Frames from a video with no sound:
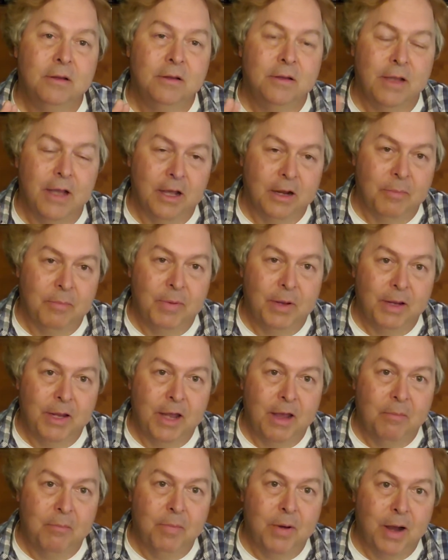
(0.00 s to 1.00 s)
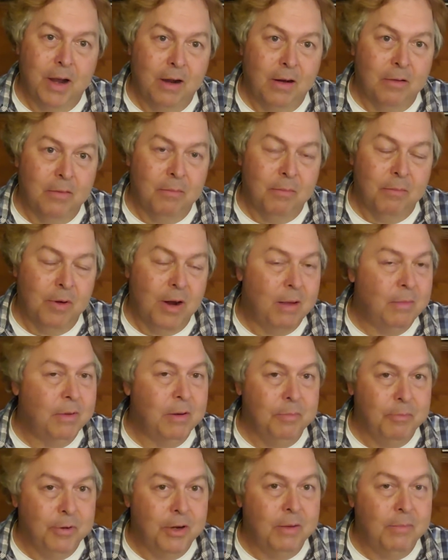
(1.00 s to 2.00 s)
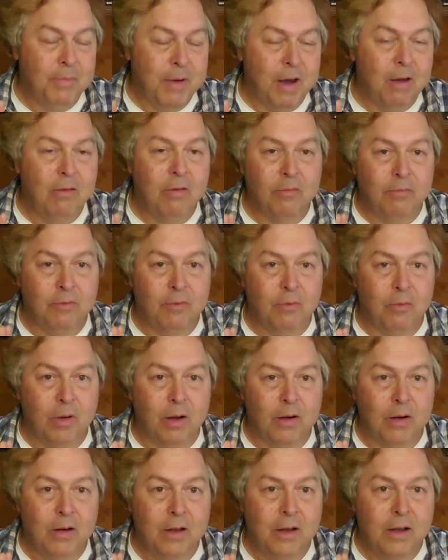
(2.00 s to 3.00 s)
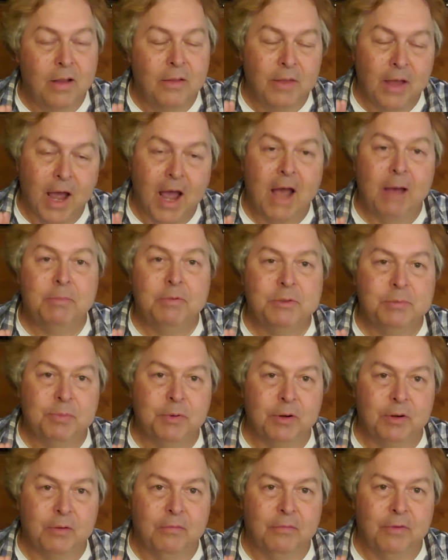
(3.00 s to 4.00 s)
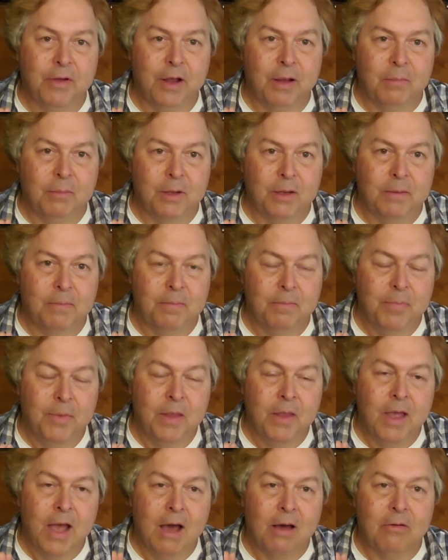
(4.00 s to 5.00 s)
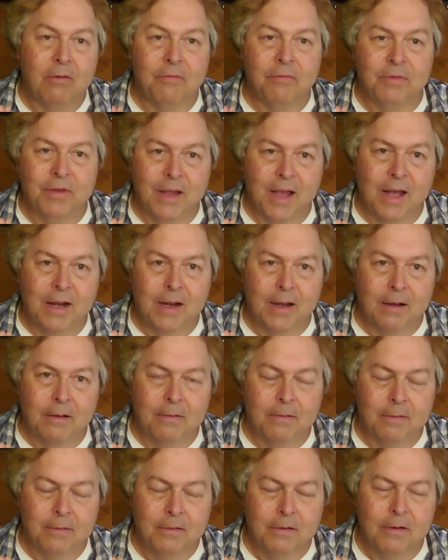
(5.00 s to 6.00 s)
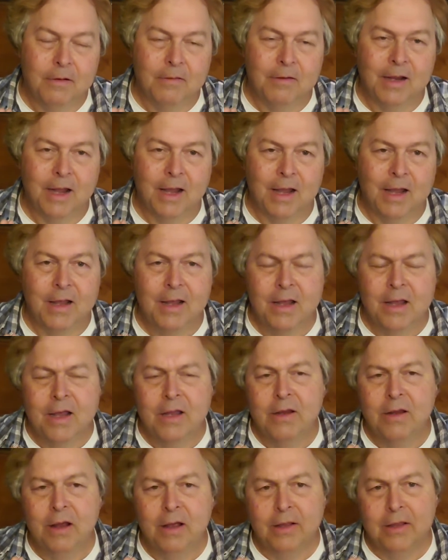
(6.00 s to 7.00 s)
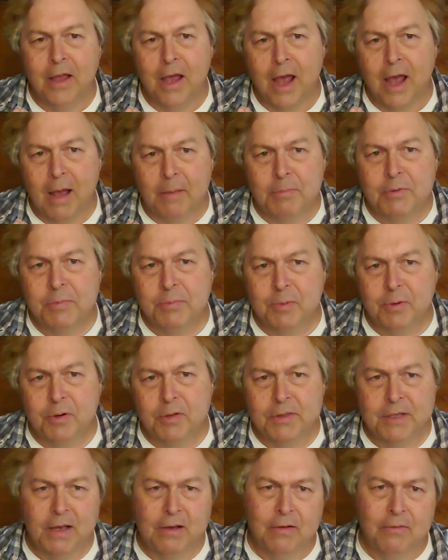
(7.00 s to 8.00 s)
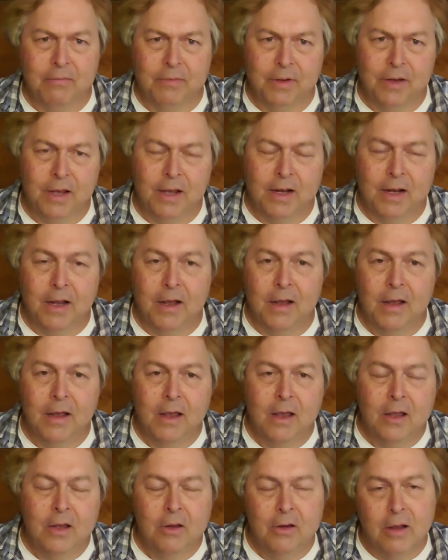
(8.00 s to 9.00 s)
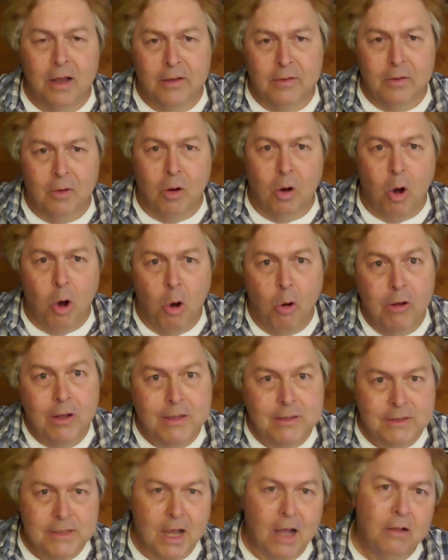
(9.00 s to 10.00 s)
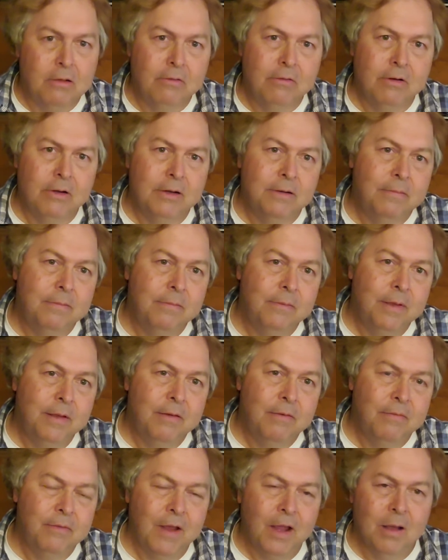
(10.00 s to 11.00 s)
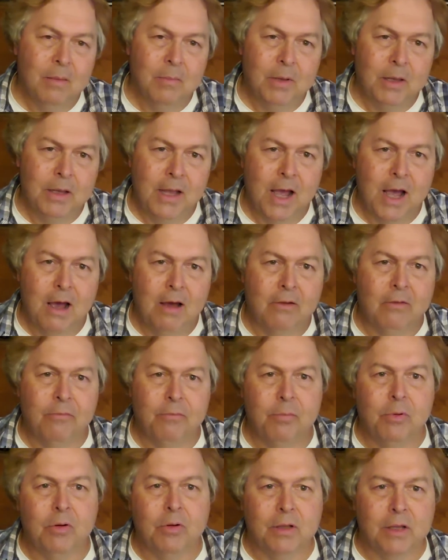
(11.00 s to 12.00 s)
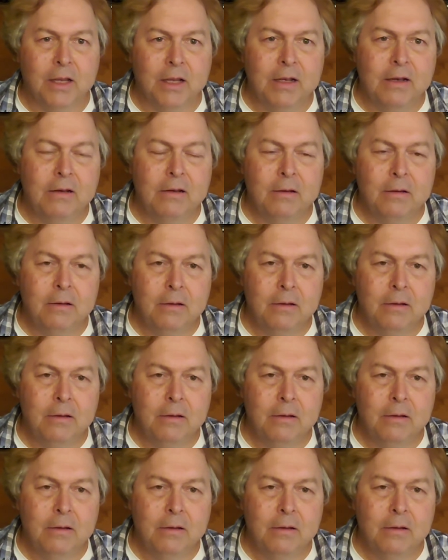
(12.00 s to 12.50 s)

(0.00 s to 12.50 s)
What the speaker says: they had a big empire, and probably a pretty powerful one. The Habsburg family out of Vienna. Okay, you had the Habsburgs out of Vienna. You had the Hohenzollern family out of Berlin.